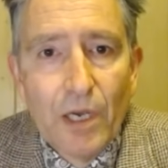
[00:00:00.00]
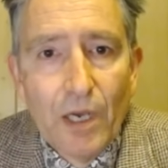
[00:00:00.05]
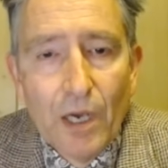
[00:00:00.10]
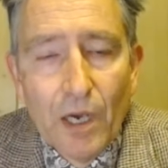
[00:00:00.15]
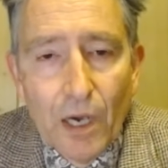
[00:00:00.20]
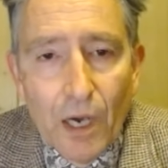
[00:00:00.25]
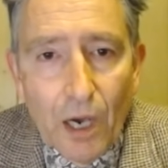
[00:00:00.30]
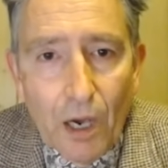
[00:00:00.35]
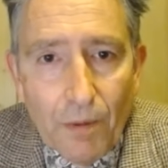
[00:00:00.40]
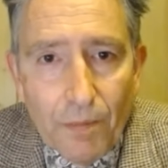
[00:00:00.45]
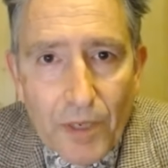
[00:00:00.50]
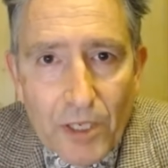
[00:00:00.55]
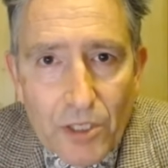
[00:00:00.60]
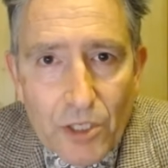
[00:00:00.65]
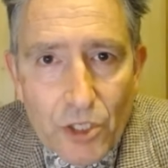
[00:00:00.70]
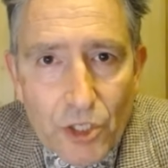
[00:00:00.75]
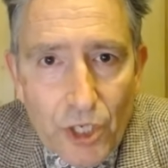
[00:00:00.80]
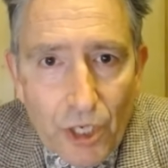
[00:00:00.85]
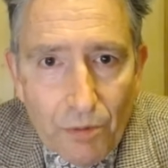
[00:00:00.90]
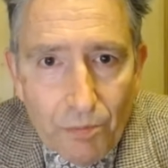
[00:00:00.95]
It's a
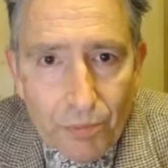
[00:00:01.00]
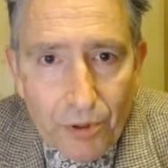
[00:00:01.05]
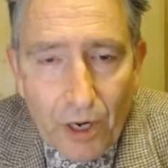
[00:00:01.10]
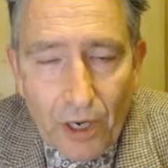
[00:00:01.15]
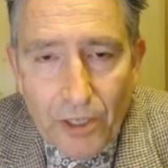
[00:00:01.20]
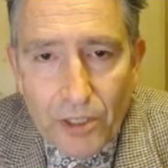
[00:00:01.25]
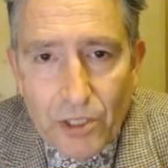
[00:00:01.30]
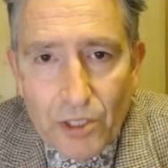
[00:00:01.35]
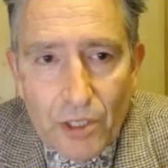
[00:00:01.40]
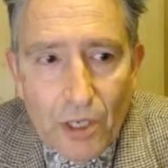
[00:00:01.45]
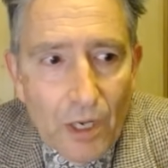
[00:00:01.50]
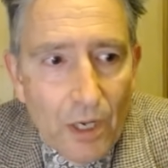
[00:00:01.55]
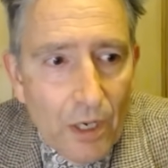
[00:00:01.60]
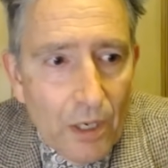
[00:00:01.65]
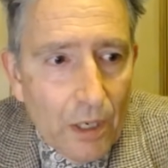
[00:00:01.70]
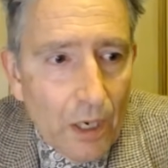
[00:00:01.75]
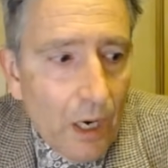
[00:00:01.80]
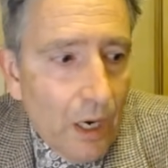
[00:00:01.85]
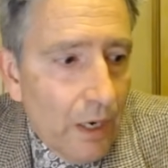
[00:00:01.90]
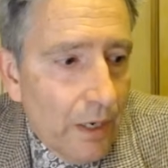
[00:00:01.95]
cheap price.
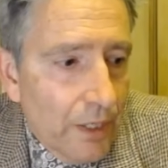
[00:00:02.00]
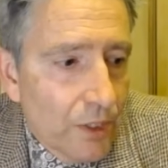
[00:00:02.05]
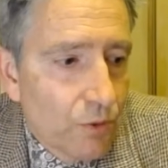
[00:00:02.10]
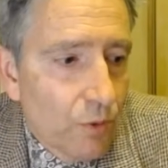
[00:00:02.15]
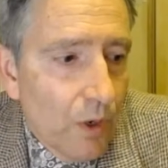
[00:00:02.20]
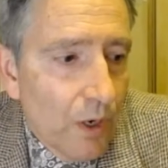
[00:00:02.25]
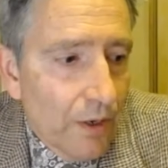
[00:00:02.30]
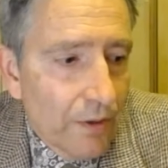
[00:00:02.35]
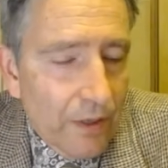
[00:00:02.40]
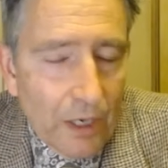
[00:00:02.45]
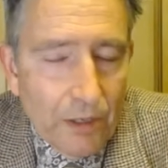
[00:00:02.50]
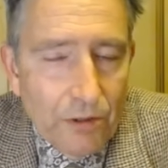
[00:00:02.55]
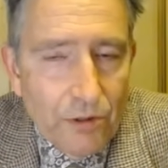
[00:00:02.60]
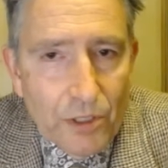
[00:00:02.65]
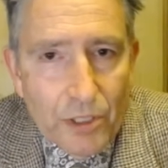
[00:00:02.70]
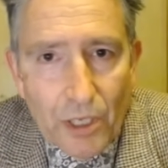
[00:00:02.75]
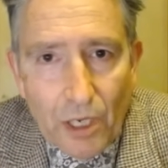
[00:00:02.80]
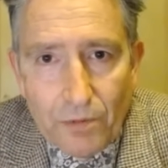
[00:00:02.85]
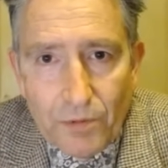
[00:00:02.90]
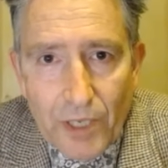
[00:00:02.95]
It's worth 100
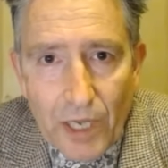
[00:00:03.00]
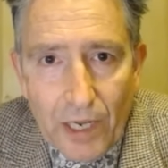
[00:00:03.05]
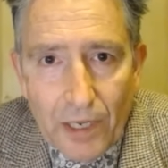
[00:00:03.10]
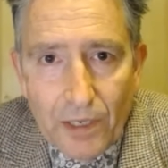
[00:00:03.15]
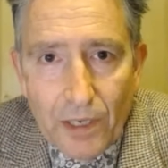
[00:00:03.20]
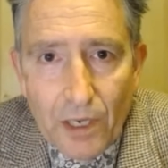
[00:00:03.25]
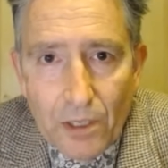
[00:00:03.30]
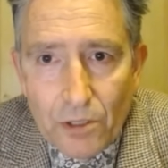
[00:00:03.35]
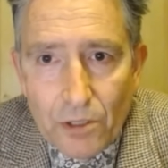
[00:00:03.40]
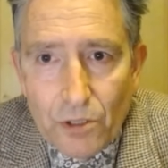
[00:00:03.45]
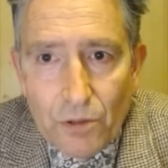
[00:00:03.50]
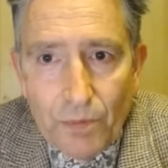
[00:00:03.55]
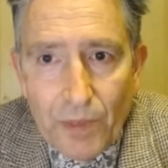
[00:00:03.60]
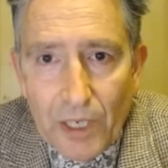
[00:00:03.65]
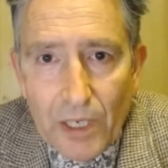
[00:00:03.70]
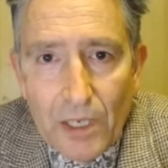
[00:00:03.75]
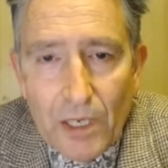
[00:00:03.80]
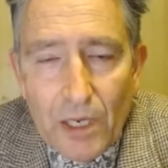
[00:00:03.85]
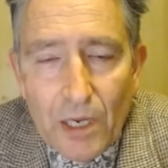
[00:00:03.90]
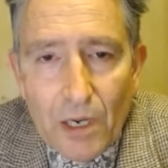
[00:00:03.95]
times that to
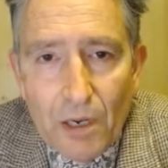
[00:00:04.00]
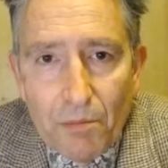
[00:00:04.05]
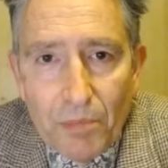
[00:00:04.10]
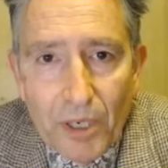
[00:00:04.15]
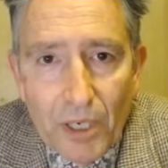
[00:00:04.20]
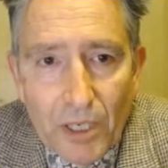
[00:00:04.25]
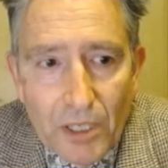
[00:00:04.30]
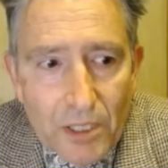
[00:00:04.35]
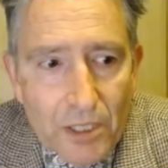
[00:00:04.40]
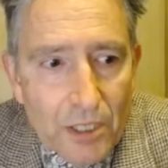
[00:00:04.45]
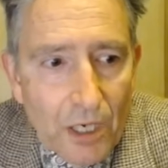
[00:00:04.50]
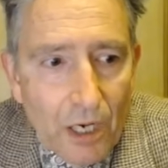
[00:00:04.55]
me, but